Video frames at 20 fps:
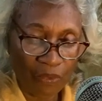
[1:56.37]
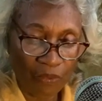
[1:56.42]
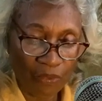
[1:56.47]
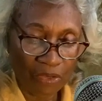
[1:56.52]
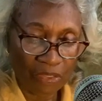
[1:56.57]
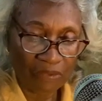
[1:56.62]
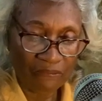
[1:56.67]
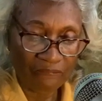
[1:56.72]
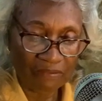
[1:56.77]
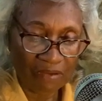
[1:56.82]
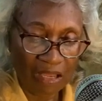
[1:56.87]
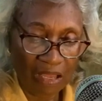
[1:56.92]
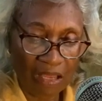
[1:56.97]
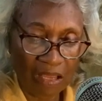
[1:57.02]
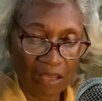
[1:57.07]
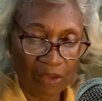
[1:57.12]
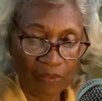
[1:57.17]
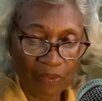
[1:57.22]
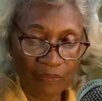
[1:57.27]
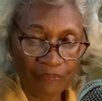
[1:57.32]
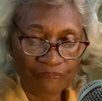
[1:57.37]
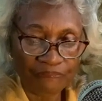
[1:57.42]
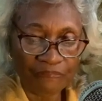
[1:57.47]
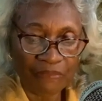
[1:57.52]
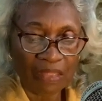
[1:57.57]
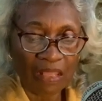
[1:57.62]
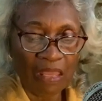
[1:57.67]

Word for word: the word of God.